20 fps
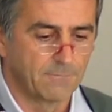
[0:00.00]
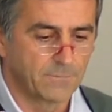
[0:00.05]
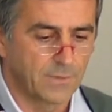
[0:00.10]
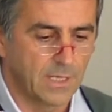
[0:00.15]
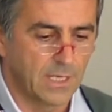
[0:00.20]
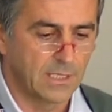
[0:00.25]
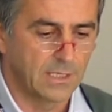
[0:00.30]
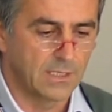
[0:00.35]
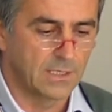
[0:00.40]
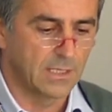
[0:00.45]

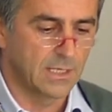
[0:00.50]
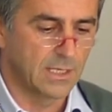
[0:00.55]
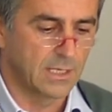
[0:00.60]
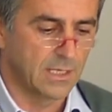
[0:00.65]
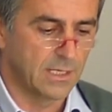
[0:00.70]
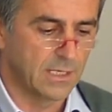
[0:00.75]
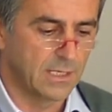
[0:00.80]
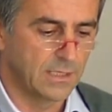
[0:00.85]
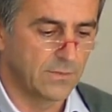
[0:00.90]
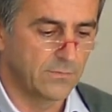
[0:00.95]
And
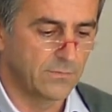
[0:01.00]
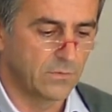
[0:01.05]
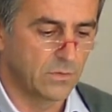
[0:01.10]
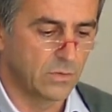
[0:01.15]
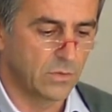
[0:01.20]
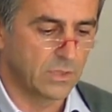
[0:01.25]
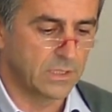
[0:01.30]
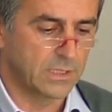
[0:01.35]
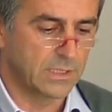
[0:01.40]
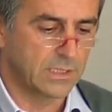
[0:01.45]
if you
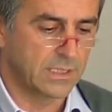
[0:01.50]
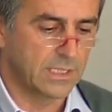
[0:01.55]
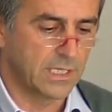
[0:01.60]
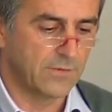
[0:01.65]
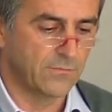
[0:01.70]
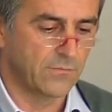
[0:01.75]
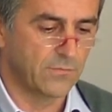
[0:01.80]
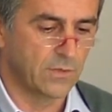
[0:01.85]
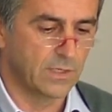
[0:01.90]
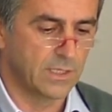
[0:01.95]
look
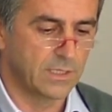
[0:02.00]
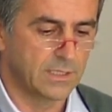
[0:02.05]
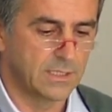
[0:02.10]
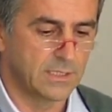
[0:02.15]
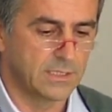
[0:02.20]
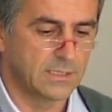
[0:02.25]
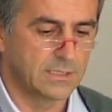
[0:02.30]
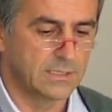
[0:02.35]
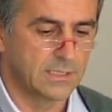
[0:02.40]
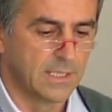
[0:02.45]
carefully at
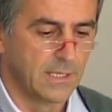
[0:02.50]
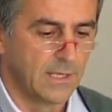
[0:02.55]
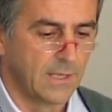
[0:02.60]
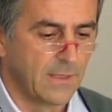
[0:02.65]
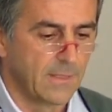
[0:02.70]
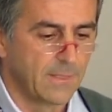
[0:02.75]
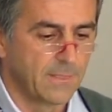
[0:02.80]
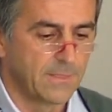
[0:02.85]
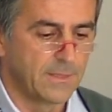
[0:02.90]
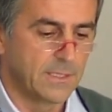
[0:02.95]
this
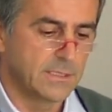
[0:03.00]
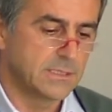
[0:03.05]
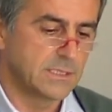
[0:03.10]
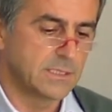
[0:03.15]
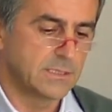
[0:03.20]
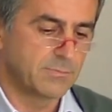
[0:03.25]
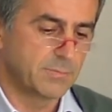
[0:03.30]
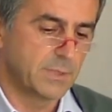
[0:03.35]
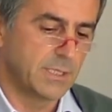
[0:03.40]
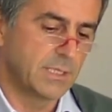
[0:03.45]

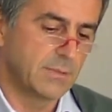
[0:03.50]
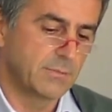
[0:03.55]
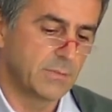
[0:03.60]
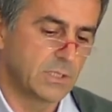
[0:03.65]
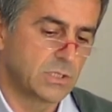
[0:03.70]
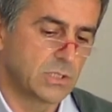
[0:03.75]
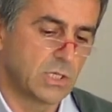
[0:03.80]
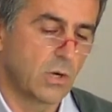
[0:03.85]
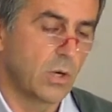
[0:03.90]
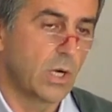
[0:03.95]
is pretty
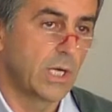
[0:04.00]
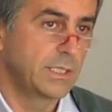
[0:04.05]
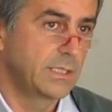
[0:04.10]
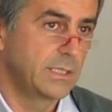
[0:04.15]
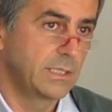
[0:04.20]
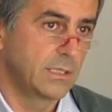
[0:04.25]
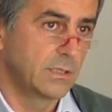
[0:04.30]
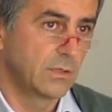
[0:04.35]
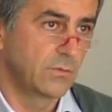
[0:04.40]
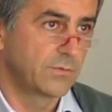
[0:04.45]
much how
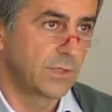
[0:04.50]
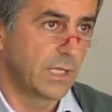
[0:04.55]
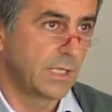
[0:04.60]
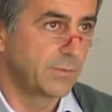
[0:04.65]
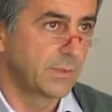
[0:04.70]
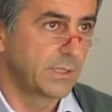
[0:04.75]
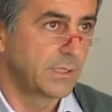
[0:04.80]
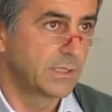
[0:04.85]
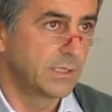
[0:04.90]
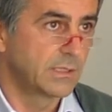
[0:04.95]
ideal
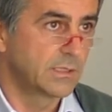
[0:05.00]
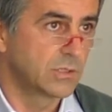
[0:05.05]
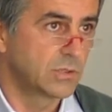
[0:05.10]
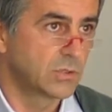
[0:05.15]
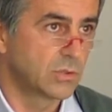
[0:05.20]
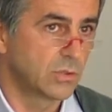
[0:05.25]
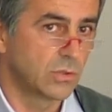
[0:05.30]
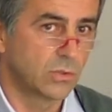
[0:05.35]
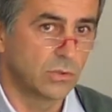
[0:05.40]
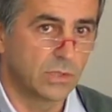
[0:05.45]
ophthalmic theater
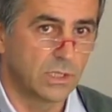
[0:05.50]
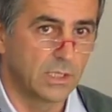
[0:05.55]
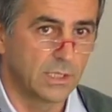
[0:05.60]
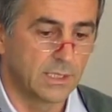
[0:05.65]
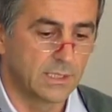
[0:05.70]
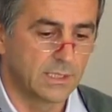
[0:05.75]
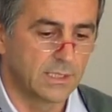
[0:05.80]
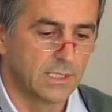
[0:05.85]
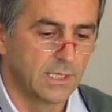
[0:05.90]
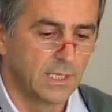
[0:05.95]
should look
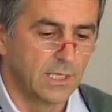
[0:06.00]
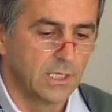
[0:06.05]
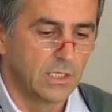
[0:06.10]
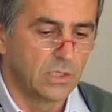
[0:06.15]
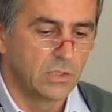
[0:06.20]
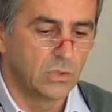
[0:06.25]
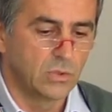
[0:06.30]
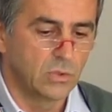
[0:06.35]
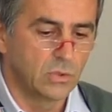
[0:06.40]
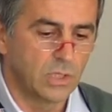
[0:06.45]
like.
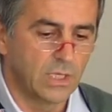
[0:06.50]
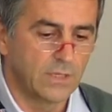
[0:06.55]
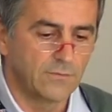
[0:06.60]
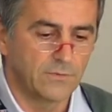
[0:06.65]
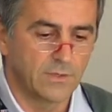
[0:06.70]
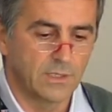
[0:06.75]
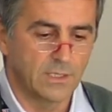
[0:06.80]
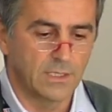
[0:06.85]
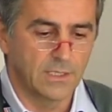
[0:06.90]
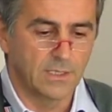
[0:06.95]

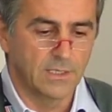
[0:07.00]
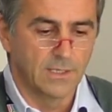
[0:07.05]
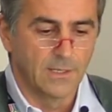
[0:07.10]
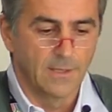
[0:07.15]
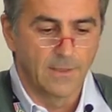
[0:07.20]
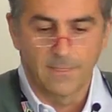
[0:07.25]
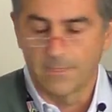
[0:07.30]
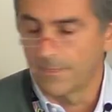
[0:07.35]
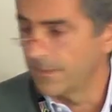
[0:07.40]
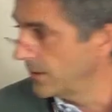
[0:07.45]

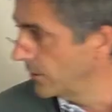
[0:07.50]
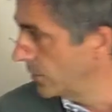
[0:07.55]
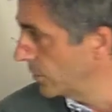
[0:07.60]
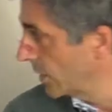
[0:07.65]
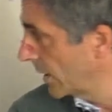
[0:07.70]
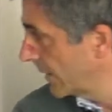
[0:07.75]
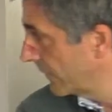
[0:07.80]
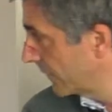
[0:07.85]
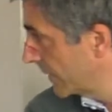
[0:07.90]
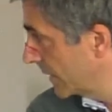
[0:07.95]
You
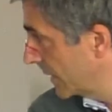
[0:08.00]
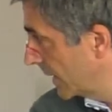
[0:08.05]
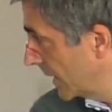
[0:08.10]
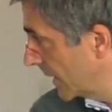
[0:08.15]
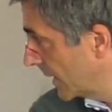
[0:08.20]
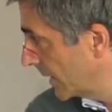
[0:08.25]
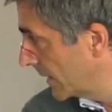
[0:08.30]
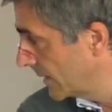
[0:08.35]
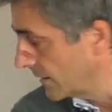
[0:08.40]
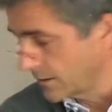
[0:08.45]
have here
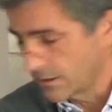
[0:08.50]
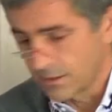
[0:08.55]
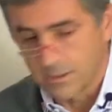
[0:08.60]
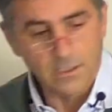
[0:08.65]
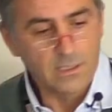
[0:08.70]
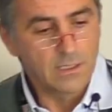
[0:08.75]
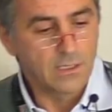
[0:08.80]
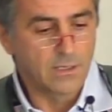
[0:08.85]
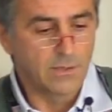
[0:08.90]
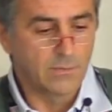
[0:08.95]

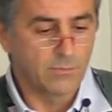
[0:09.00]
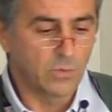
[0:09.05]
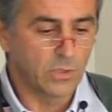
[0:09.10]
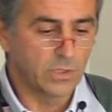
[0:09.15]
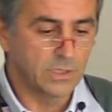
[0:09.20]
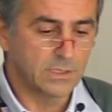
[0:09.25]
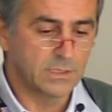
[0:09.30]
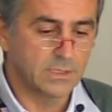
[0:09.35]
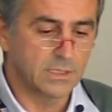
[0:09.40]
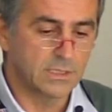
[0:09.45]
a
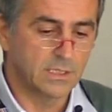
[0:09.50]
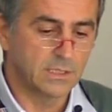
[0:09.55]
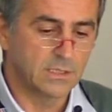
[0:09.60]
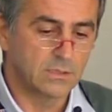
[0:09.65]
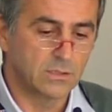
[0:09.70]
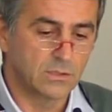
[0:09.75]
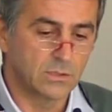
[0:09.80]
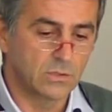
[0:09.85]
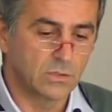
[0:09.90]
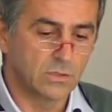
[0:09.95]
monitor that
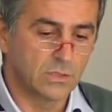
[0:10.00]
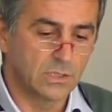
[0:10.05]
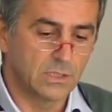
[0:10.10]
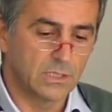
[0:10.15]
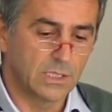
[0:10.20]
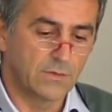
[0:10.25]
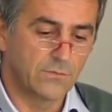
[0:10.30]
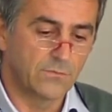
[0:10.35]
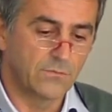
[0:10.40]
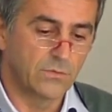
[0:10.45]

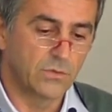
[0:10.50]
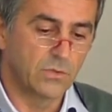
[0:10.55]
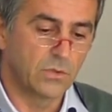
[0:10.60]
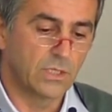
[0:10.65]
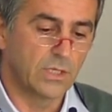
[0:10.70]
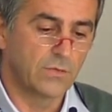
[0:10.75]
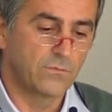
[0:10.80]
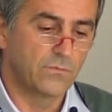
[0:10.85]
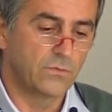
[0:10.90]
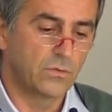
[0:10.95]
you
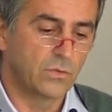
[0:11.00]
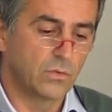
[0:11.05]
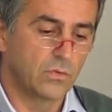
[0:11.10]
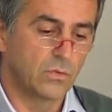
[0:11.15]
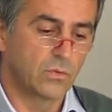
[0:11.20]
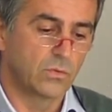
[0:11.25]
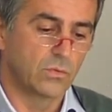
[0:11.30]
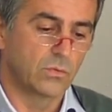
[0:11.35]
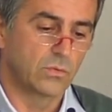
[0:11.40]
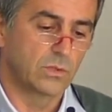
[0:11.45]
can view
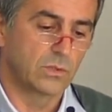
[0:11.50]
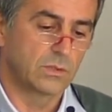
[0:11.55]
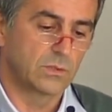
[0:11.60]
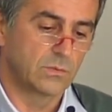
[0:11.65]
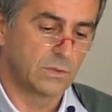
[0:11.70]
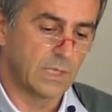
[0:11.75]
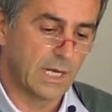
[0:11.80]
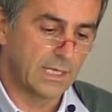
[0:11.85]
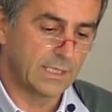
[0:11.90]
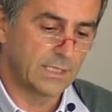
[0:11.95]
what
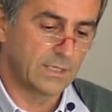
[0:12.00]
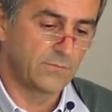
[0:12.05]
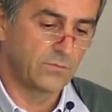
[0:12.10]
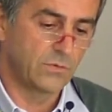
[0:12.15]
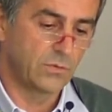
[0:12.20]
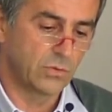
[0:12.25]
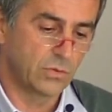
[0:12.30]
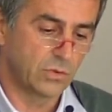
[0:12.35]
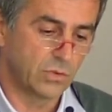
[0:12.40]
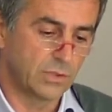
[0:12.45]
I can
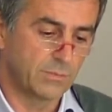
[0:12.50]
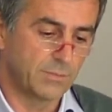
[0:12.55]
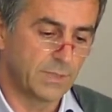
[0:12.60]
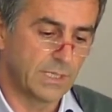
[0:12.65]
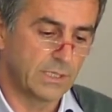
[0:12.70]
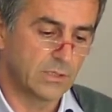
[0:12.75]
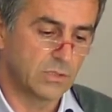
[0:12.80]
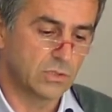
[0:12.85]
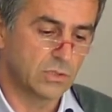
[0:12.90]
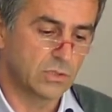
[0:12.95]
view through the
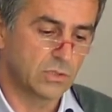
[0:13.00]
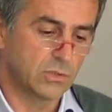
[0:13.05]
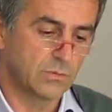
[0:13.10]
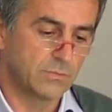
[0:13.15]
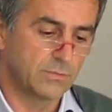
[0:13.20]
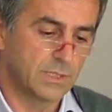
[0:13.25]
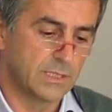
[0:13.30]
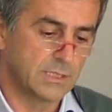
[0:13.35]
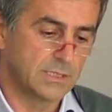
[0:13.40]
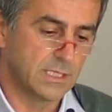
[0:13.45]

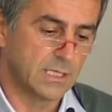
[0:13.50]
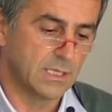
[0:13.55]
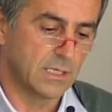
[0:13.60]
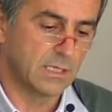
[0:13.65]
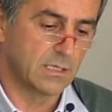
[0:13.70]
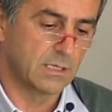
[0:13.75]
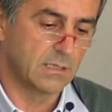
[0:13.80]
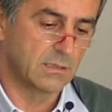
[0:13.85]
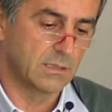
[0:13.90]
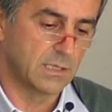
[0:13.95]
microscope. That's
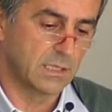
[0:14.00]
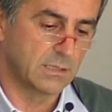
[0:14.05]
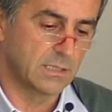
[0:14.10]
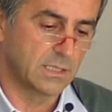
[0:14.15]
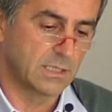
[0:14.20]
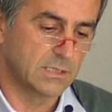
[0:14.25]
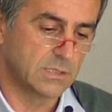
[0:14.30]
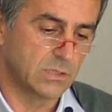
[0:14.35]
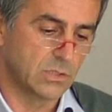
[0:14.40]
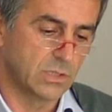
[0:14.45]
an
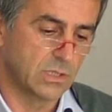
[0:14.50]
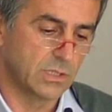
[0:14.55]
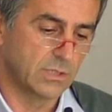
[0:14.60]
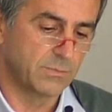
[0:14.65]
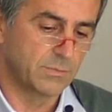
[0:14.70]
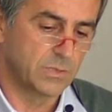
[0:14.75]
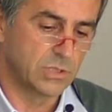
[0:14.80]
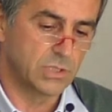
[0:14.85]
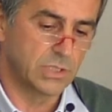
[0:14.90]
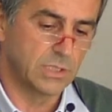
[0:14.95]
ultrasonic
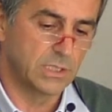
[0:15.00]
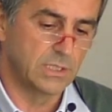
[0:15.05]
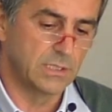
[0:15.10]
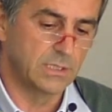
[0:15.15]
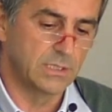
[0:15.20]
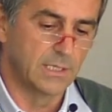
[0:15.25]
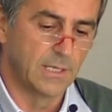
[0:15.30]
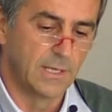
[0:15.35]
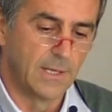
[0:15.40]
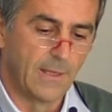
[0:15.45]

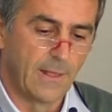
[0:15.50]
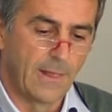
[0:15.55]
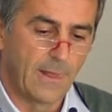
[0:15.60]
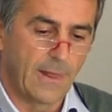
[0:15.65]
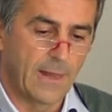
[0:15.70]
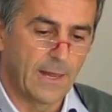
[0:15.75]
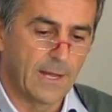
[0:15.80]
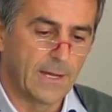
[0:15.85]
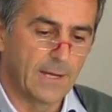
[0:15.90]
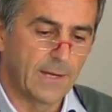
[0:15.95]
machine,
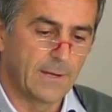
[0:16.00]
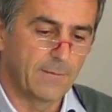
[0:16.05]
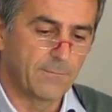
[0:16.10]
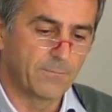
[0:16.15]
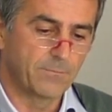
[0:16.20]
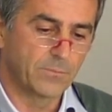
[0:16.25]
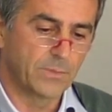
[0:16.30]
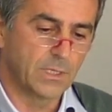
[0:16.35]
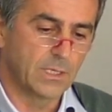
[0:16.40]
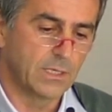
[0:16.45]

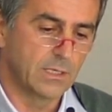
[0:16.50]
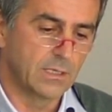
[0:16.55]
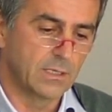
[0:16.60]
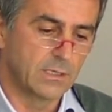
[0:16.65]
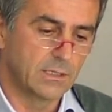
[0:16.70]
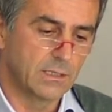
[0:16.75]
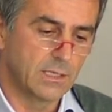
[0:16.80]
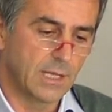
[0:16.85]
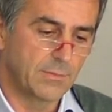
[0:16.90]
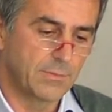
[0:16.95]

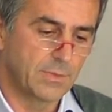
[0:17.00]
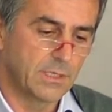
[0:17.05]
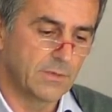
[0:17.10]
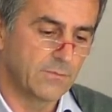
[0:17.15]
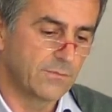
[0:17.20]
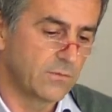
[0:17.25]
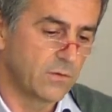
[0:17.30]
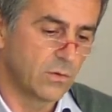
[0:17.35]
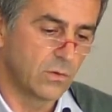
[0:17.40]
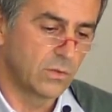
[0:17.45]

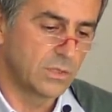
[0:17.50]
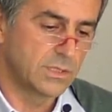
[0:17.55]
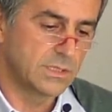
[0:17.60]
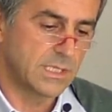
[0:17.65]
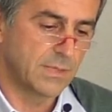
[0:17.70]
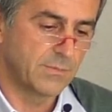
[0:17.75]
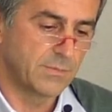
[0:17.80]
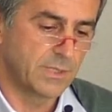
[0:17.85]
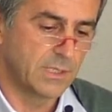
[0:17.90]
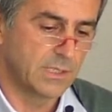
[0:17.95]
laminar flow in
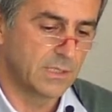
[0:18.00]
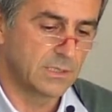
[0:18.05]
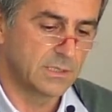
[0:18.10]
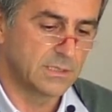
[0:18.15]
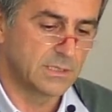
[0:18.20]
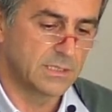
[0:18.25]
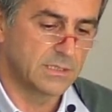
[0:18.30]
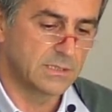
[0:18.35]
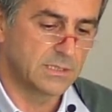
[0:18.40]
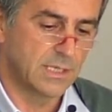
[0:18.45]
some
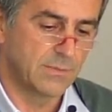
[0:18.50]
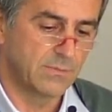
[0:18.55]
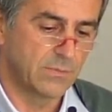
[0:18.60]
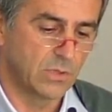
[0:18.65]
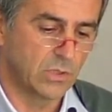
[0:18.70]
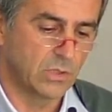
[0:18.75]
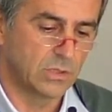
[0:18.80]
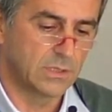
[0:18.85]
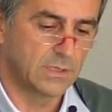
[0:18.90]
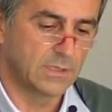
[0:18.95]
theaters, in some
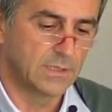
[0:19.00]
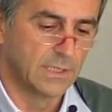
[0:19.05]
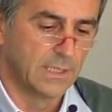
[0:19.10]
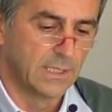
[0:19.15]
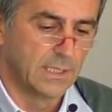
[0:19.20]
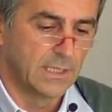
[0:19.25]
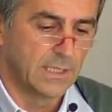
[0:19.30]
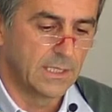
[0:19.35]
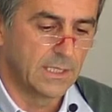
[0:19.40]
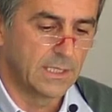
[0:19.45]
not.
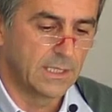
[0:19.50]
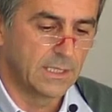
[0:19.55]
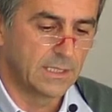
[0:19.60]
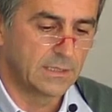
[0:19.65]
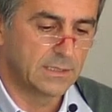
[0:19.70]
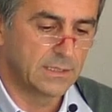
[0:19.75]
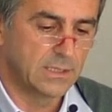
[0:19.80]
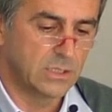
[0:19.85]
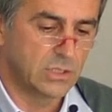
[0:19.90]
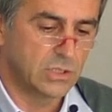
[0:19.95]

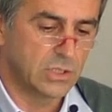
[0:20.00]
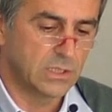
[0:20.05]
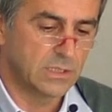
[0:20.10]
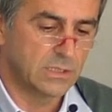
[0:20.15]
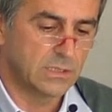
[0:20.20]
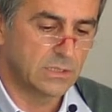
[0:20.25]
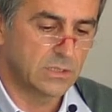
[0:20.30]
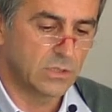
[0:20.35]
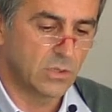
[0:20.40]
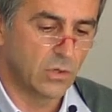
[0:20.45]
Teaching
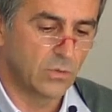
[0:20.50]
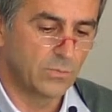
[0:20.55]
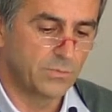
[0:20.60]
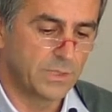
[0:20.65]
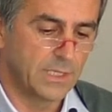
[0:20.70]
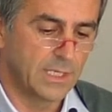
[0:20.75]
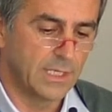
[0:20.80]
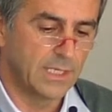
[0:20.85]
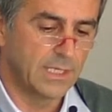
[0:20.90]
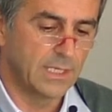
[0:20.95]
scope
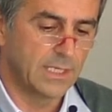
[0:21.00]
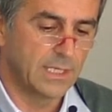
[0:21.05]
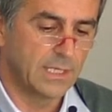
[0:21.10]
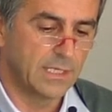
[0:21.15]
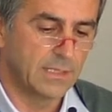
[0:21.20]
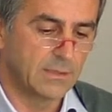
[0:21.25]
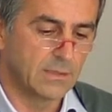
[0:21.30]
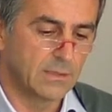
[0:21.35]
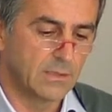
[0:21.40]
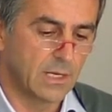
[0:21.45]
there,
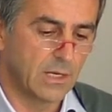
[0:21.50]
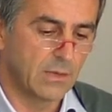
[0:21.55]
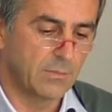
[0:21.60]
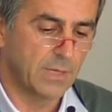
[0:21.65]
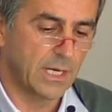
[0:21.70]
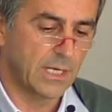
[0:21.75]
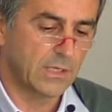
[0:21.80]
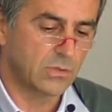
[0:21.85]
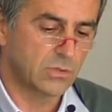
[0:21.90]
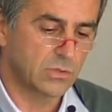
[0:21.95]
and our
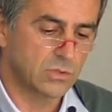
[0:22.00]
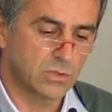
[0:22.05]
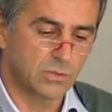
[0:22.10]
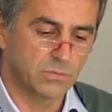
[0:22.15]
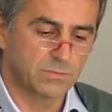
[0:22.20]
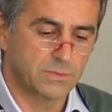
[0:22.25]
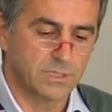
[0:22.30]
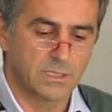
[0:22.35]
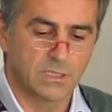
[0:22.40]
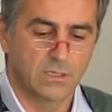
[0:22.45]

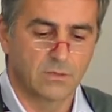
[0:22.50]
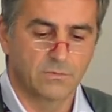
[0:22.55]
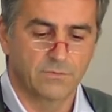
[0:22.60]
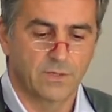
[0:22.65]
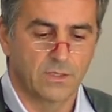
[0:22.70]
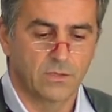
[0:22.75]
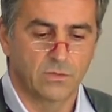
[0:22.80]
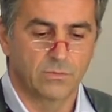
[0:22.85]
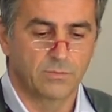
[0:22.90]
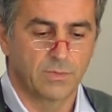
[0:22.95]
microscopes are now
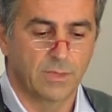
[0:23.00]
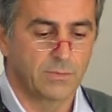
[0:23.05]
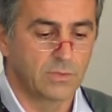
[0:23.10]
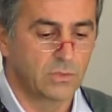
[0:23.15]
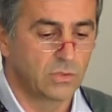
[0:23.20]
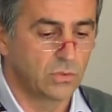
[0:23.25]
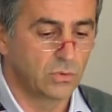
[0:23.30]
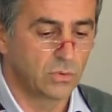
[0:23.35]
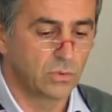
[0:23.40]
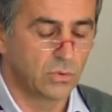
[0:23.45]
valued maybe
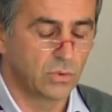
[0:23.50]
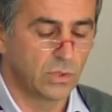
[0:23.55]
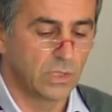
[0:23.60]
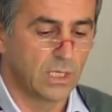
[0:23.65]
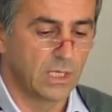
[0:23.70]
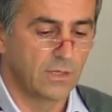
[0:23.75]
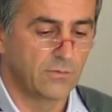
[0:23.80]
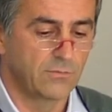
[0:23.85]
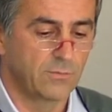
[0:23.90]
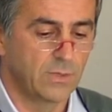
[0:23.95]

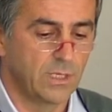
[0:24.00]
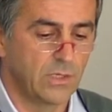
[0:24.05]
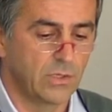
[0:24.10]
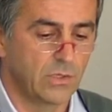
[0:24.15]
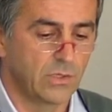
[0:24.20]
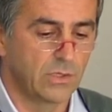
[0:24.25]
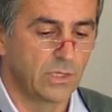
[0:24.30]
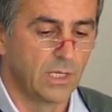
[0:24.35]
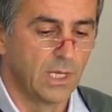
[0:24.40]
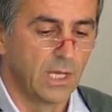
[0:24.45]
2.5 million.